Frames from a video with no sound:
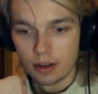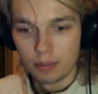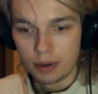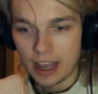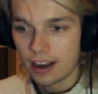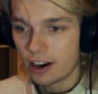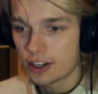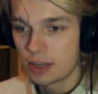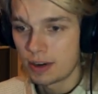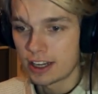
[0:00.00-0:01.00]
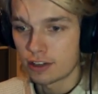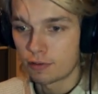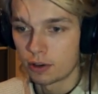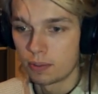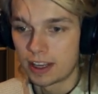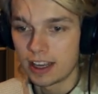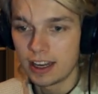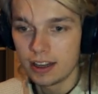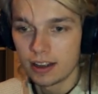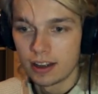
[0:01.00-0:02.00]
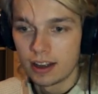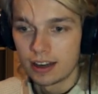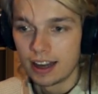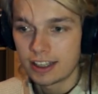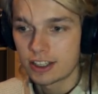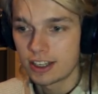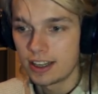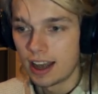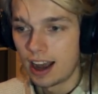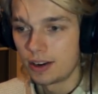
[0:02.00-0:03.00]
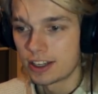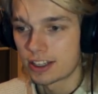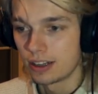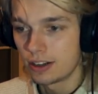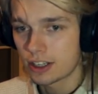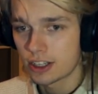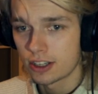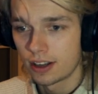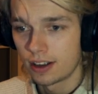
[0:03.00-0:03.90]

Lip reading: Playing our simulation from the beginning, let's see how this looks.